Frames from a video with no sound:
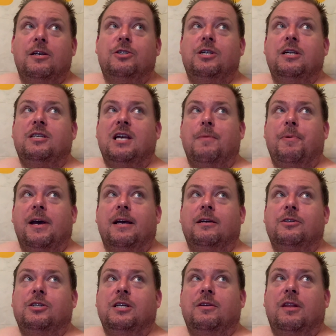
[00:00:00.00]
She
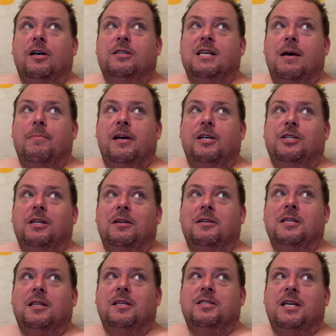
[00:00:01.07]
looks at me. She looks
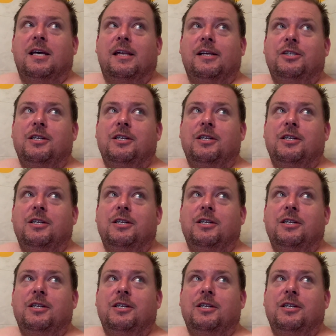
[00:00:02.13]
at the ceiling.